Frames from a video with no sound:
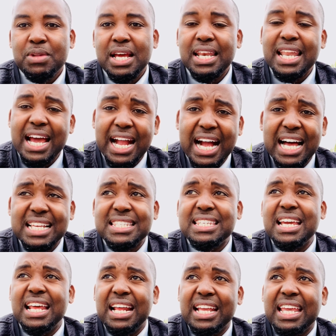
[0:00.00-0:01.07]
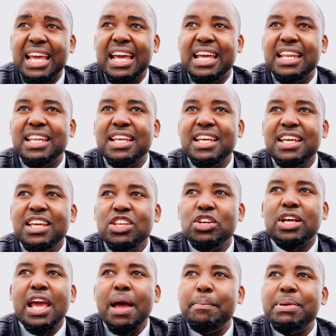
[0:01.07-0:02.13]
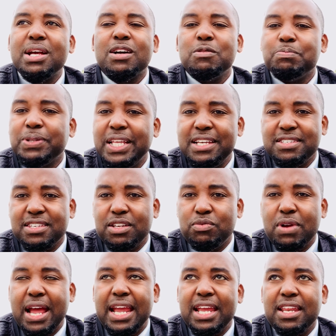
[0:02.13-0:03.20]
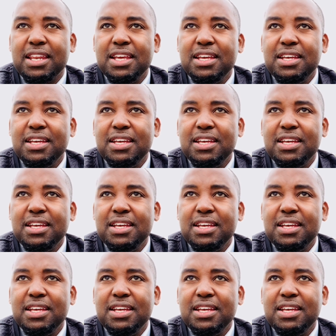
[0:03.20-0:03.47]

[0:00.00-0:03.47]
Like I said again, you can't be complacent, right?